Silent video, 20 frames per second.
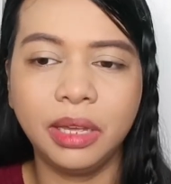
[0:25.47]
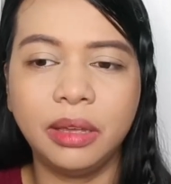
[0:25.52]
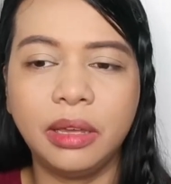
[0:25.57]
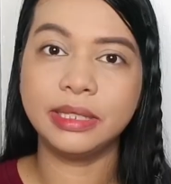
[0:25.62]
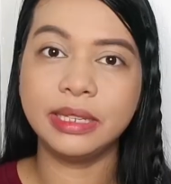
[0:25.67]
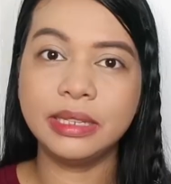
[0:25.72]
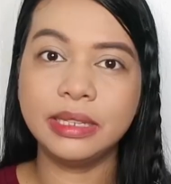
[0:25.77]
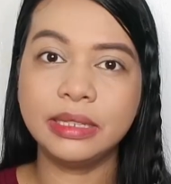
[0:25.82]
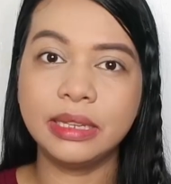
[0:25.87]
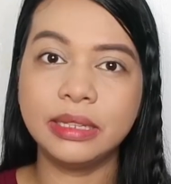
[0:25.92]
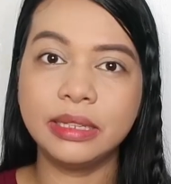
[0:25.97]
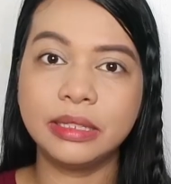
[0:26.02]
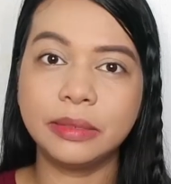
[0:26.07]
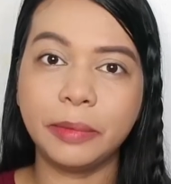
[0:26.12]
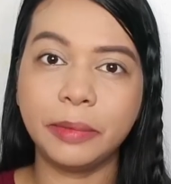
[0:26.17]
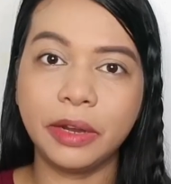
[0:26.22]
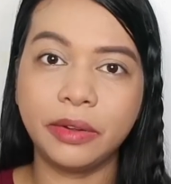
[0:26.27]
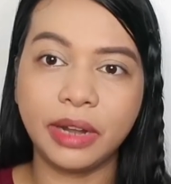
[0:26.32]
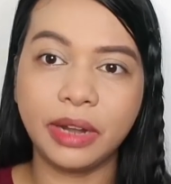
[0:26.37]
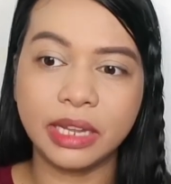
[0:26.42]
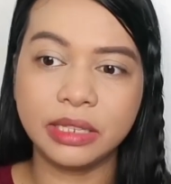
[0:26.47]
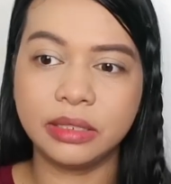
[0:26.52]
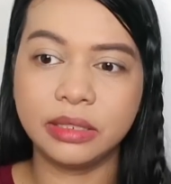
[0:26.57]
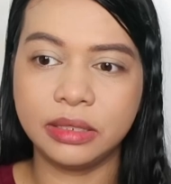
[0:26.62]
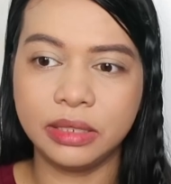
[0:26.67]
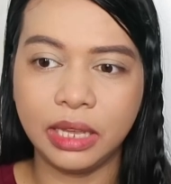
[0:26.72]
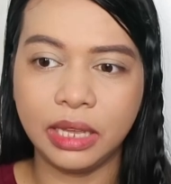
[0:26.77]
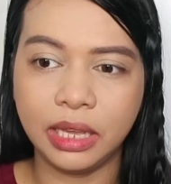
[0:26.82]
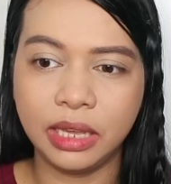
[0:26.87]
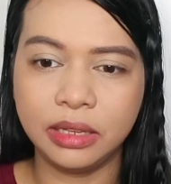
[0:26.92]
Since it's my rest
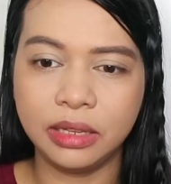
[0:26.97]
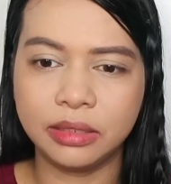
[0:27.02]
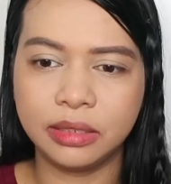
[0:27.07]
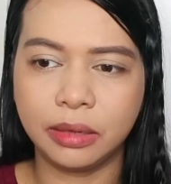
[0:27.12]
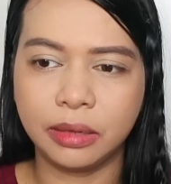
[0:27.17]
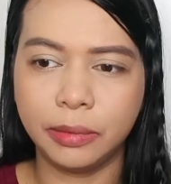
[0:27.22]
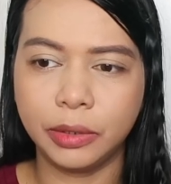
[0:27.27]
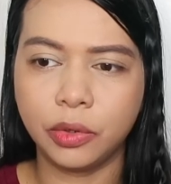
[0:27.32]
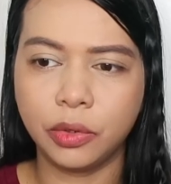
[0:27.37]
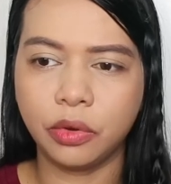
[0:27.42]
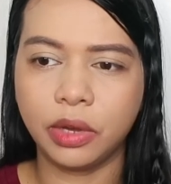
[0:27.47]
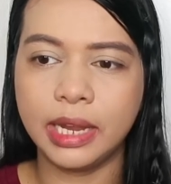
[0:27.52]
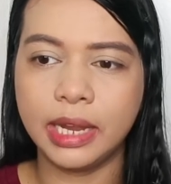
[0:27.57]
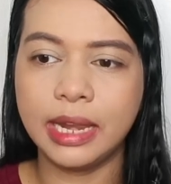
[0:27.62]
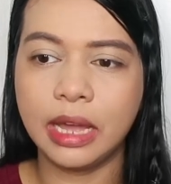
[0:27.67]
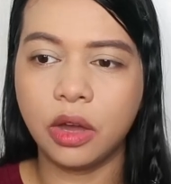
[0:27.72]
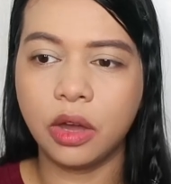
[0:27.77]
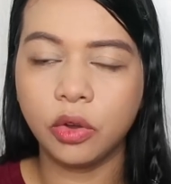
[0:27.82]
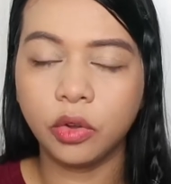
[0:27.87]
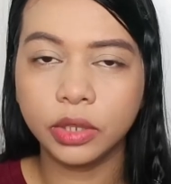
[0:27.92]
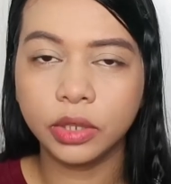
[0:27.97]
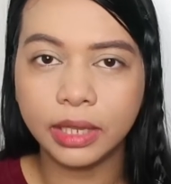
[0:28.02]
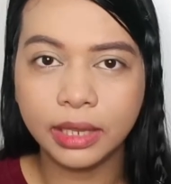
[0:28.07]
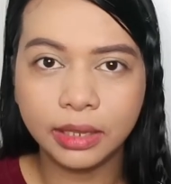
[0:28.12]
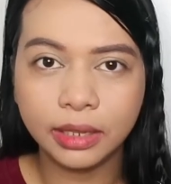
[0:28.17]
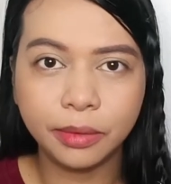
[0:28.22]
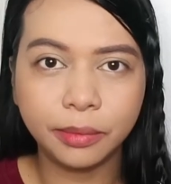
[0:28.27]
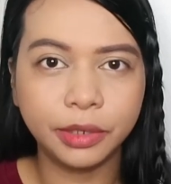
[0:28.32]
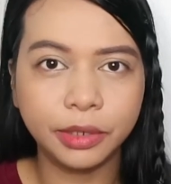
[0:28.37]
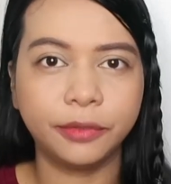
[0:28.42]
day, sabi ko, kailangan ko
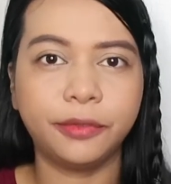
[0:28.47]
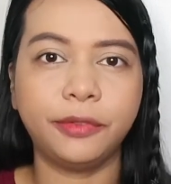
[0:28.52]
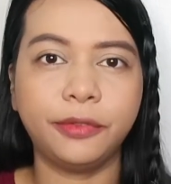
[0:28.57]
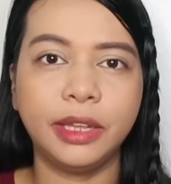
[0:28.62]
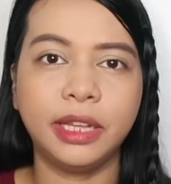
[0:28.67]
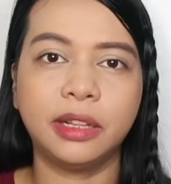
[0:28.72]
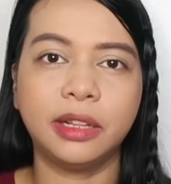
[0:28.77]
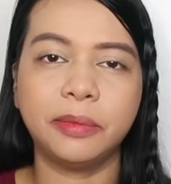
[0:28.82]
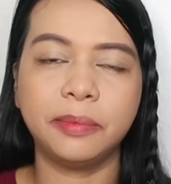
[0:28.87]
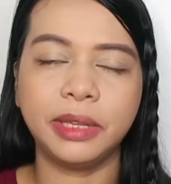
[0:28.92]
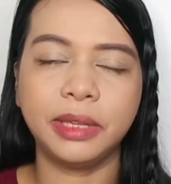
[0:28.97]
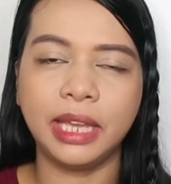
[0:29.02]
talaga mag-film.